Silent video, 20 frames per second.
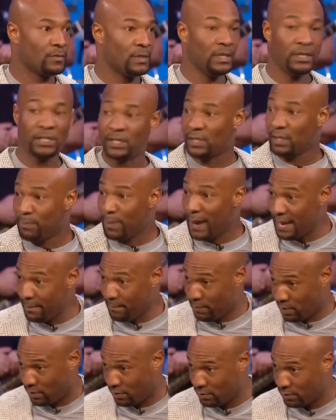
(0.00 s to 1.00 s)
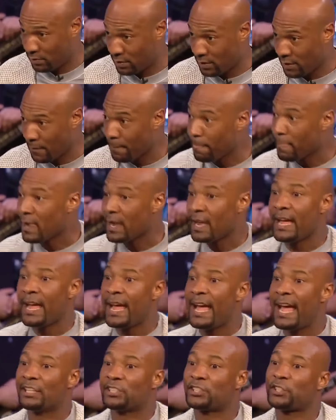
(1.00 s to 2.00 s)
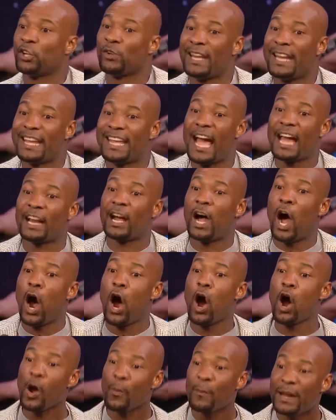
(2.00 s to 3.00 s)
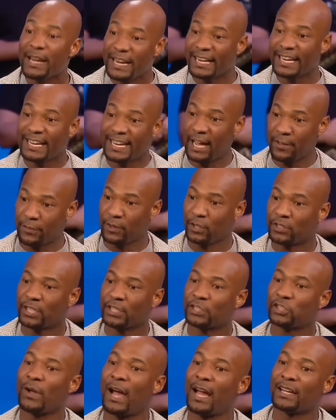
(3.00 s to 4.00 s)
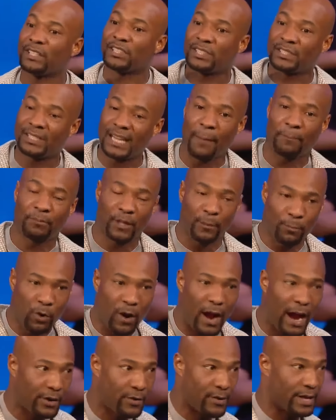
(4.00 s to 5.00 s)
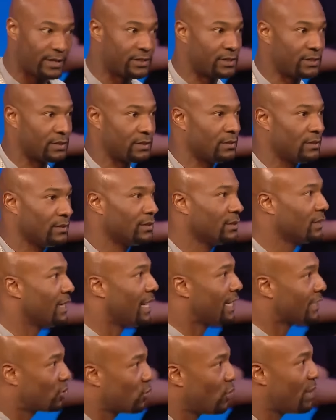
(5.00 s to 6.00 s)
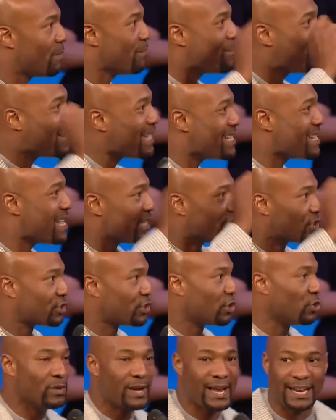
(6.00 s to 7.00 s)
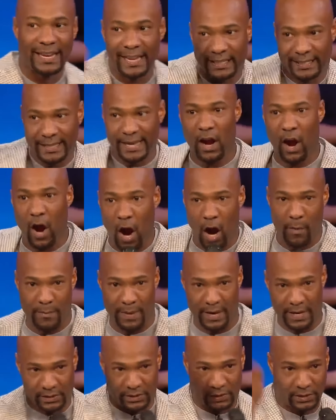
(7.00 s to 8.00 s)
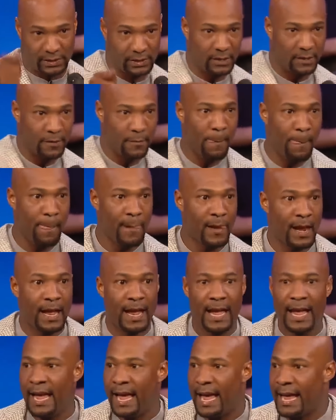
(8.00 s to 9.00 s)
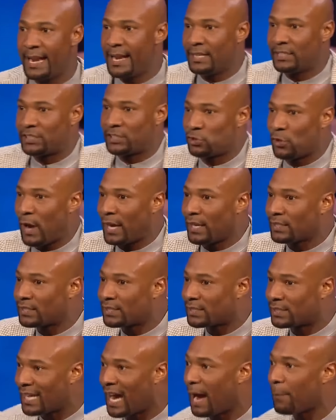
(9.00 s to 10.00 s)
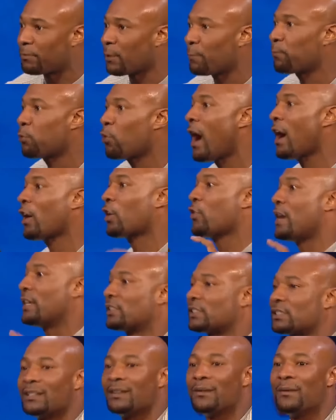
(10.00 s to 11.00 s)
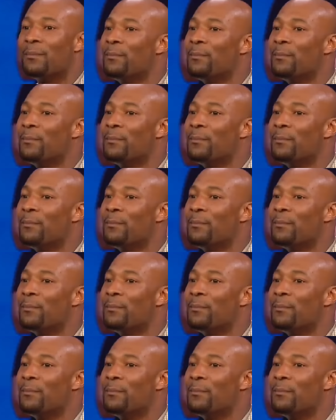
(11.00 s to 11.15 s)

This is the Bible. And so they got an army together to try to stop the progress. So that's what minions do. They get their armies and they try to stop the progress.